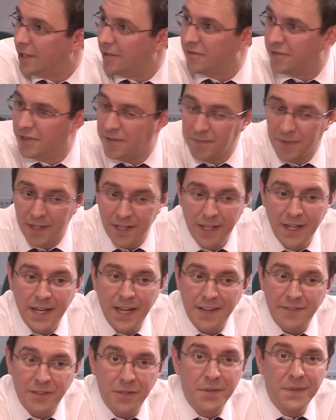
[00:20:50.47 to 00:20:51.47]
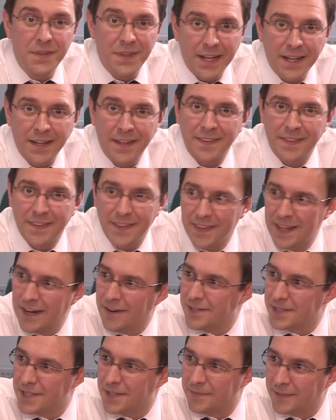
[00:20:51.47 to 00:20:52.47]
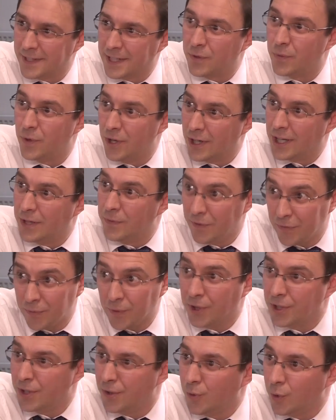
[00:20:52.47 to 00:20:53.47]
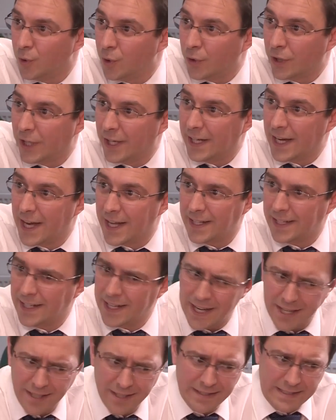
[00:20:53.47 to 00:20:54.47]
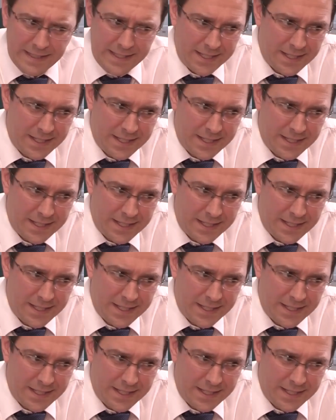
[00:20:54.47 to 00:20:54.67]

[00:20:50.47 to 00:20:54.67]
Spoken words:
If you think that there is something quirky with what you're looking at, again,